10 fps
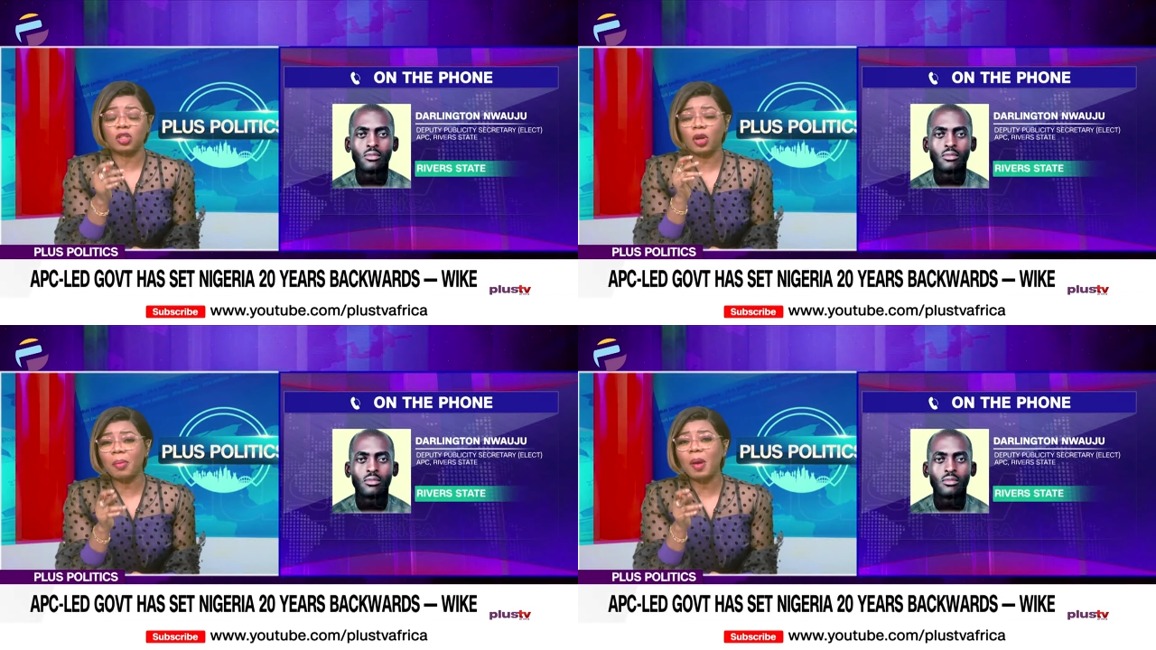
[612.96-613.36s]

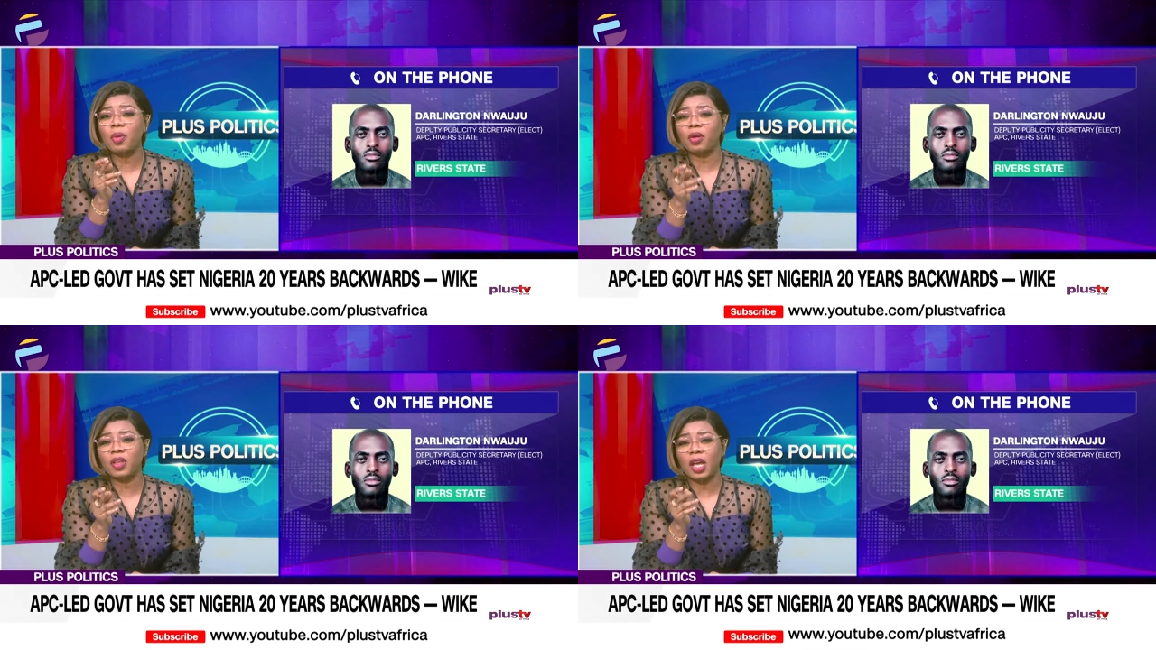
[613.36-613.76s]
Speaker 1: You're a member
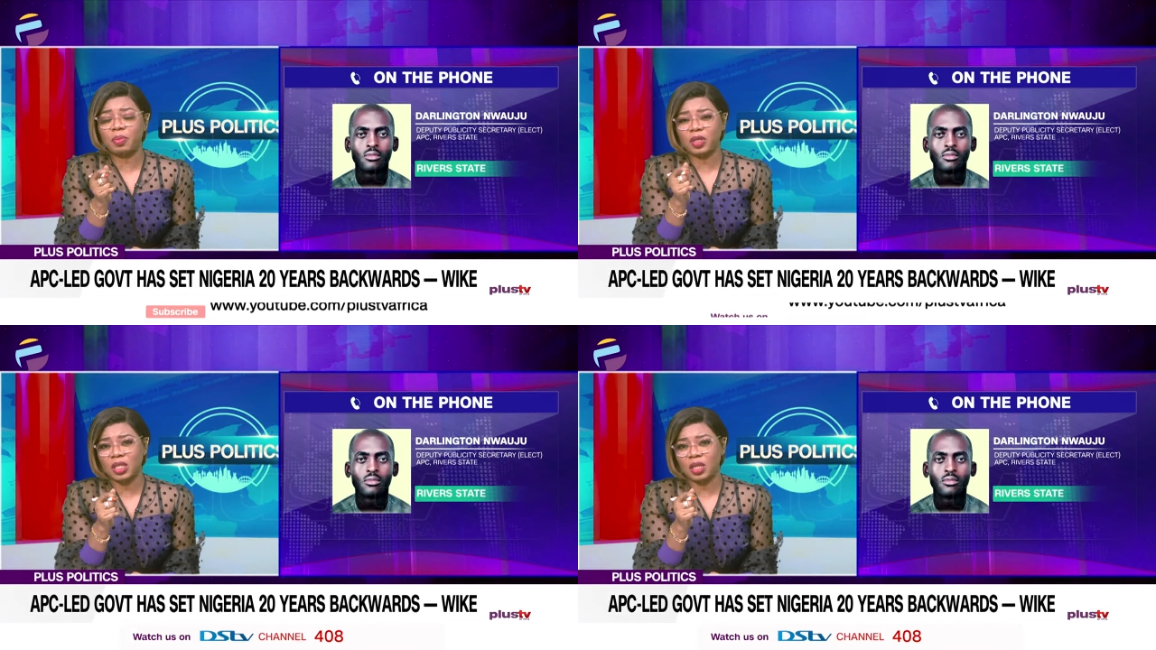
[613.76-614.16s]
of the
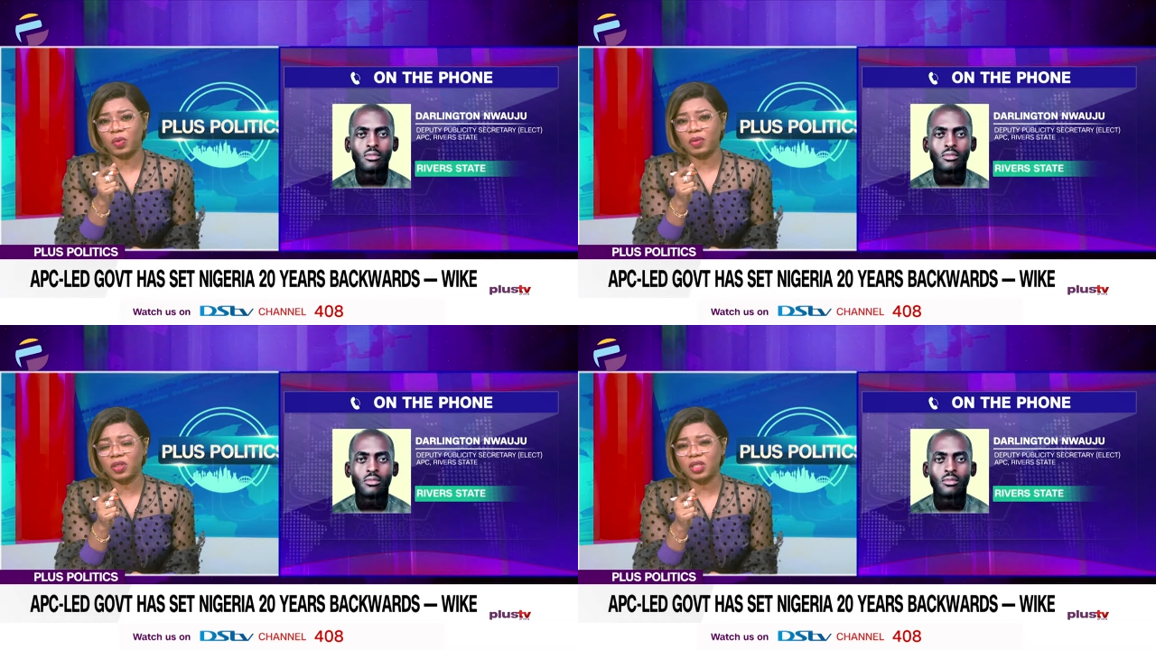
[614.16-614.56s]
APC in
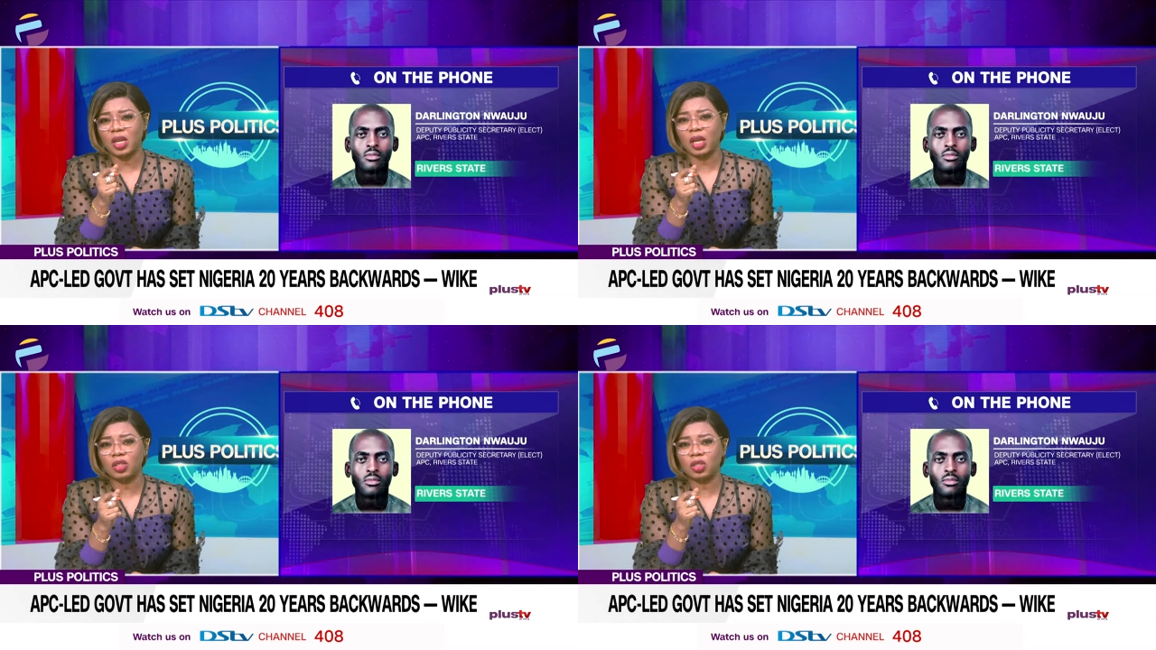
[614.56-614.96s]
River
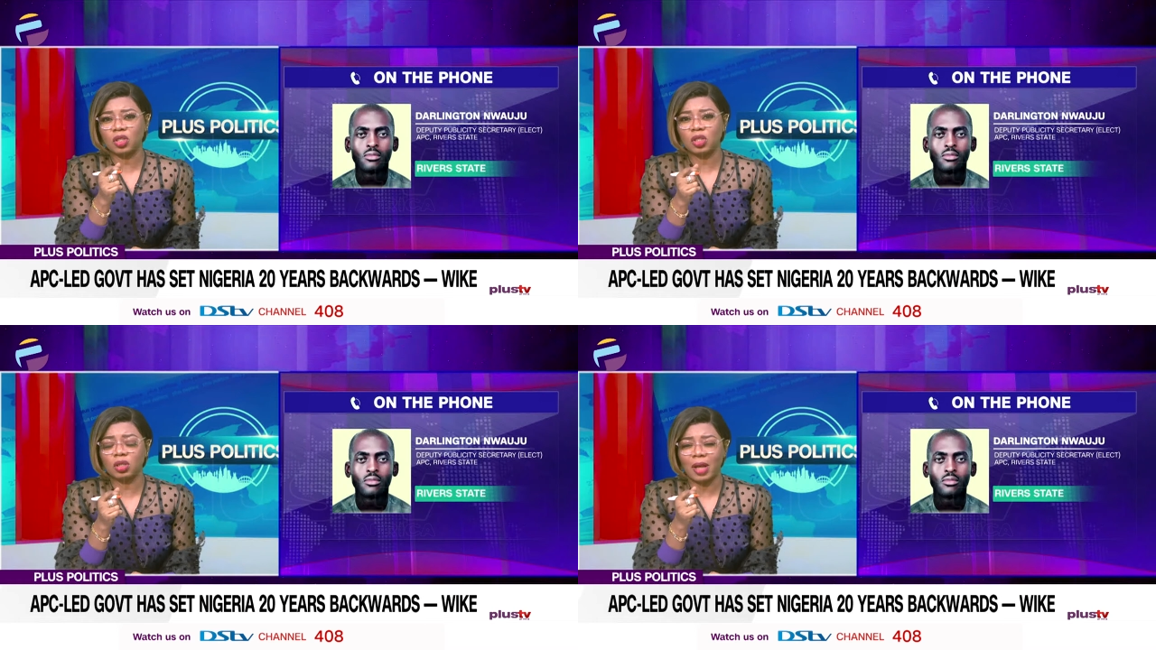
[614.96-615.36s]
State, you,
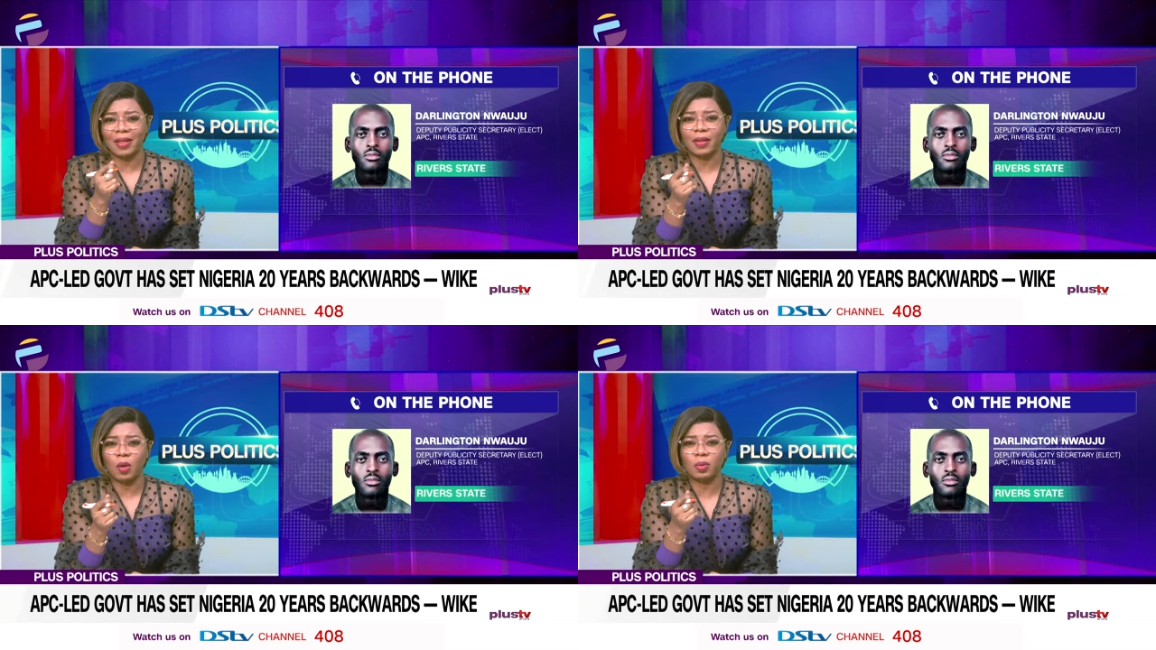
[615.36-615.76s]
you,
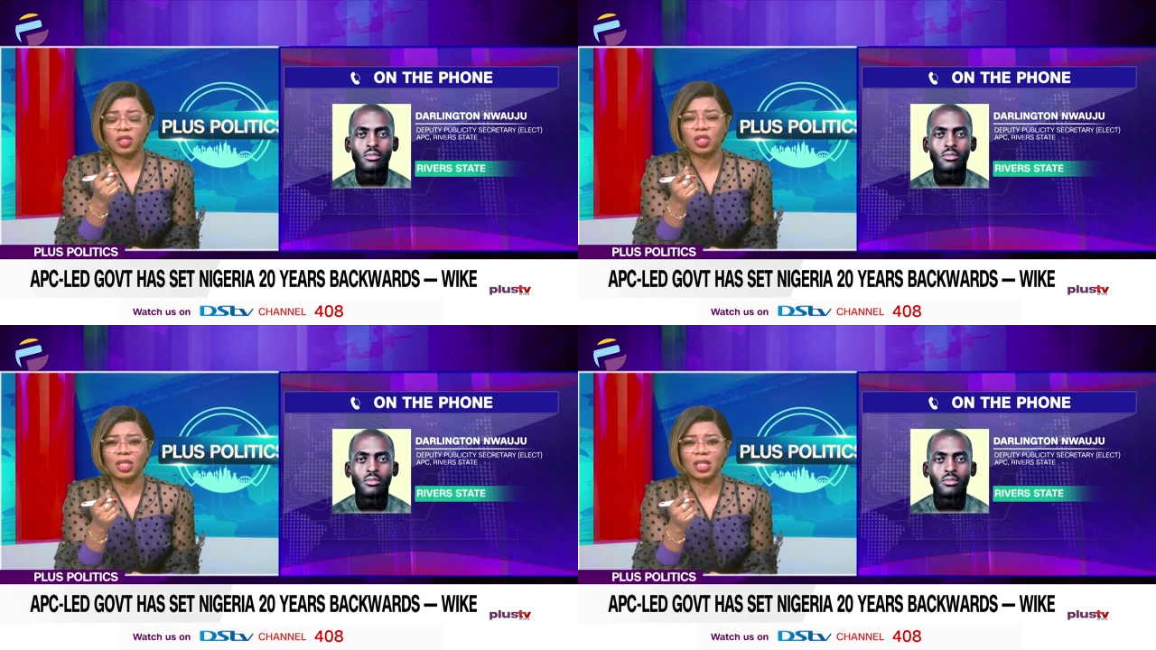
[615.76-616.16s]
and the
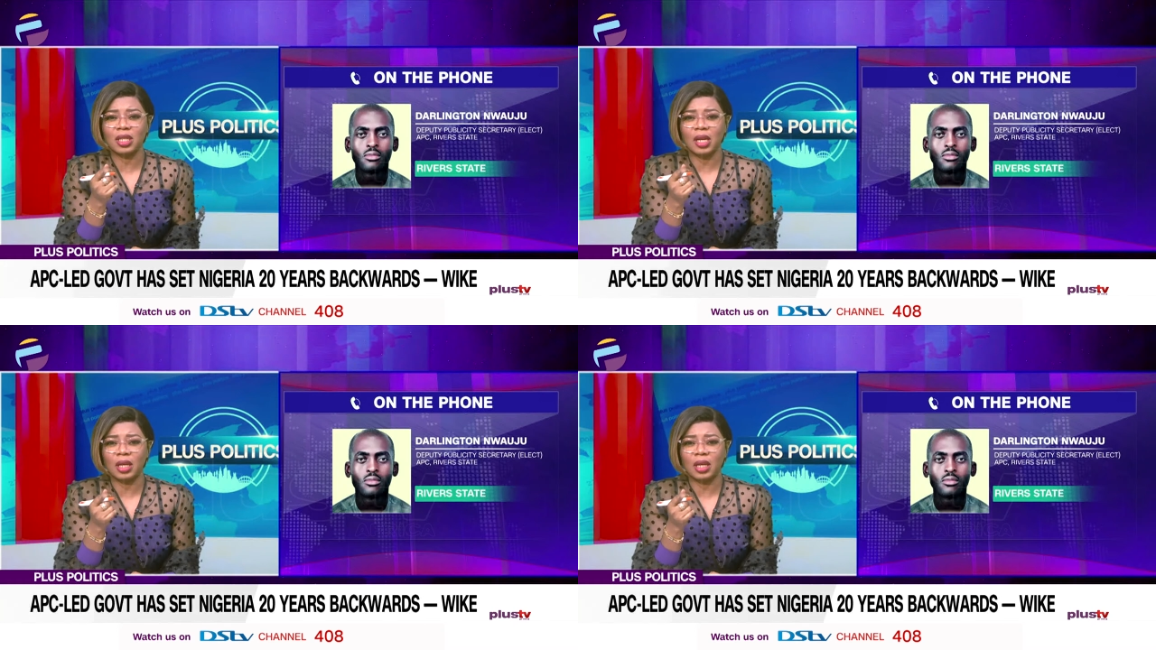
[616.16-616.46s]
opposition in,